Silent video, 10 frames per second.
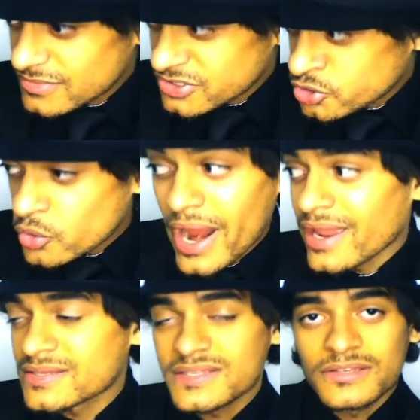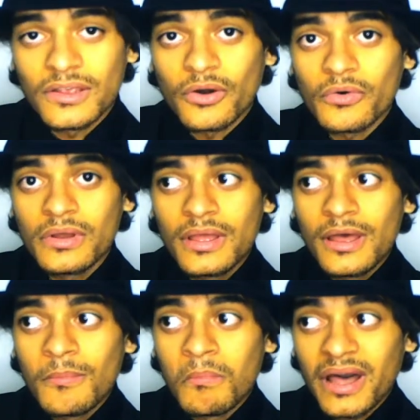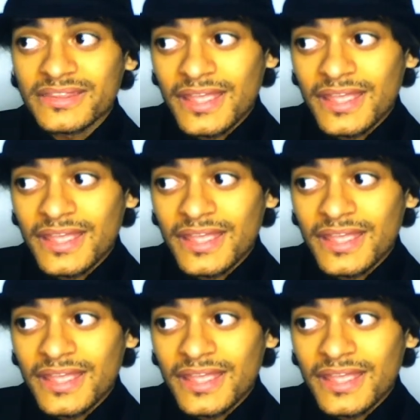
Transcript: tracks, you know, but